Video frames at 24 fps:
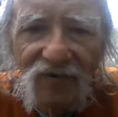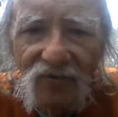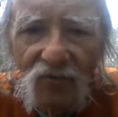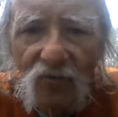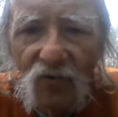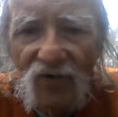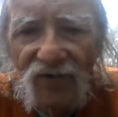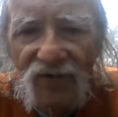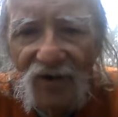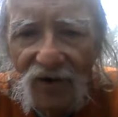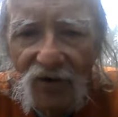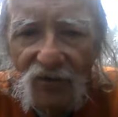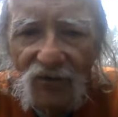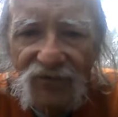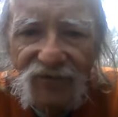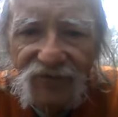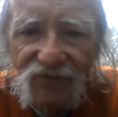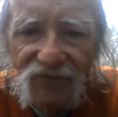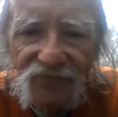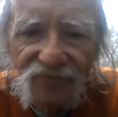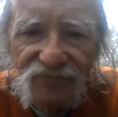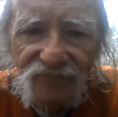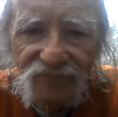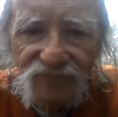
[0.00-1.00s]
without
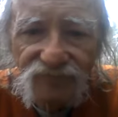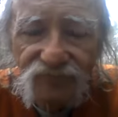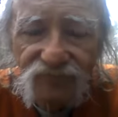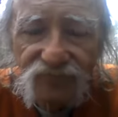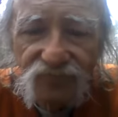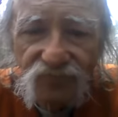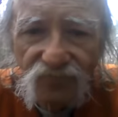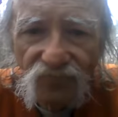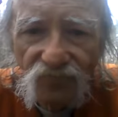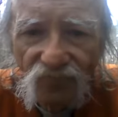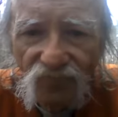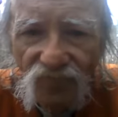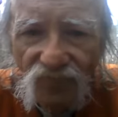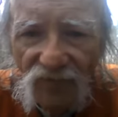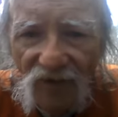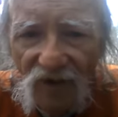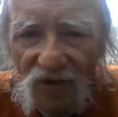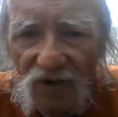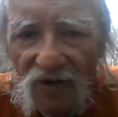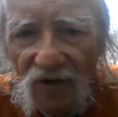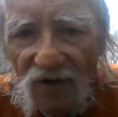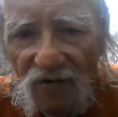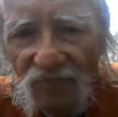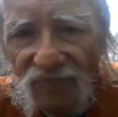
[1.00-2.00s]
it.
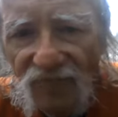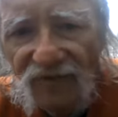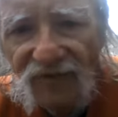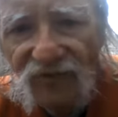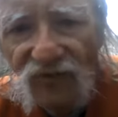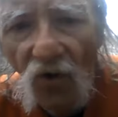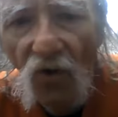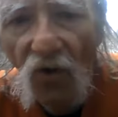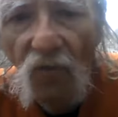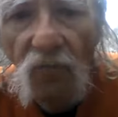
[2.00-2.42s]
Having no